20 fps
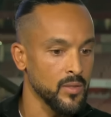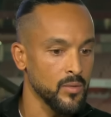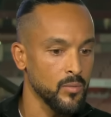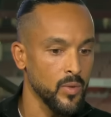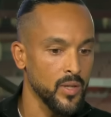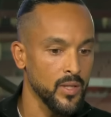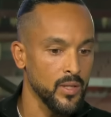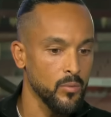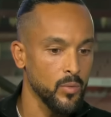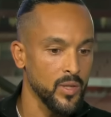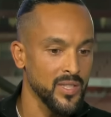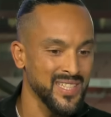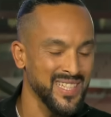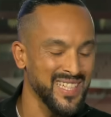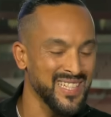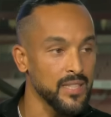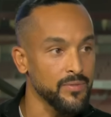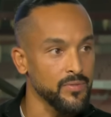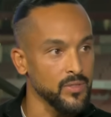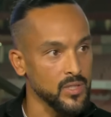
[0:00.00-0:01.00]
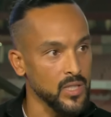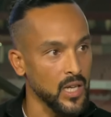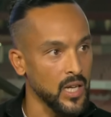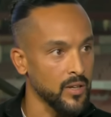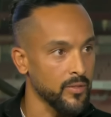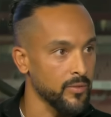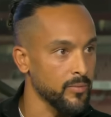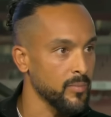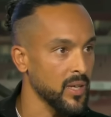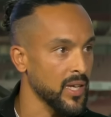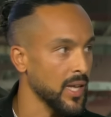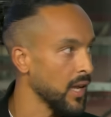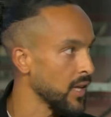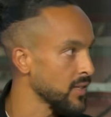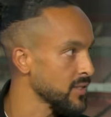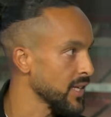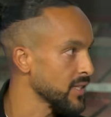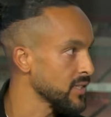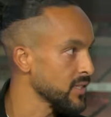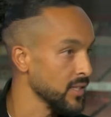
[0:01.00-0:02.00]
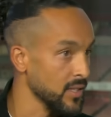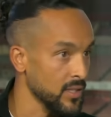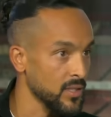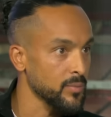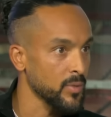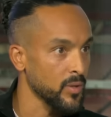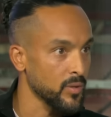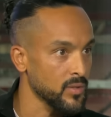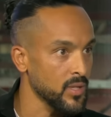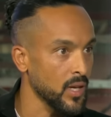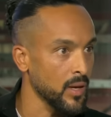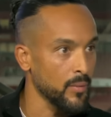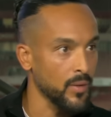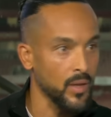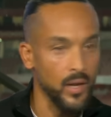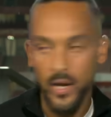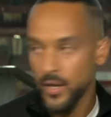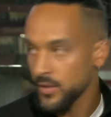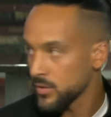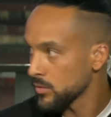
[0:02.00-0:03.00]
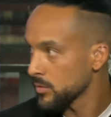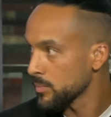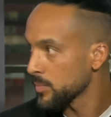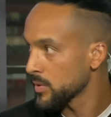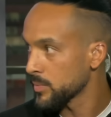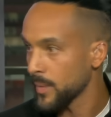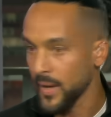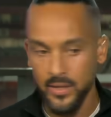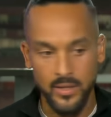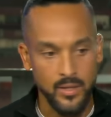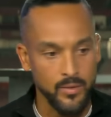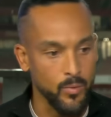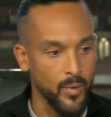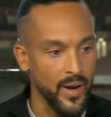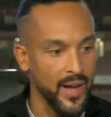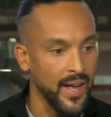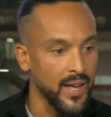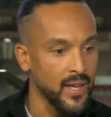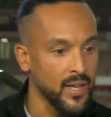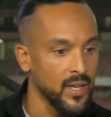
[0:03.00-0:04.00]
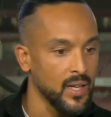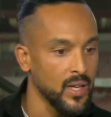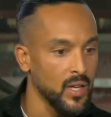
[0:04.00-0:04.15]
and we're seeing a different side of Mikel Arteta at this moment in time, on an Arsenal perspective, where